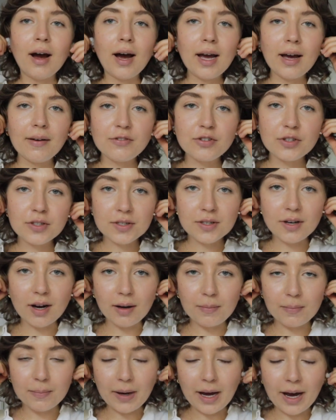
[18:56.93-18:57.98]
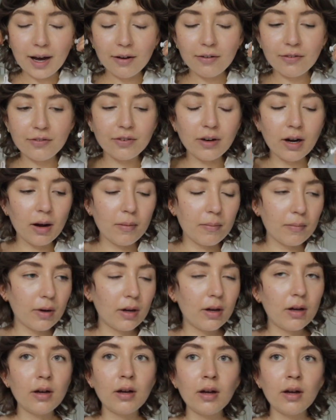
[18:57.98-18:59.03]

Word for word: I have just gotten back from,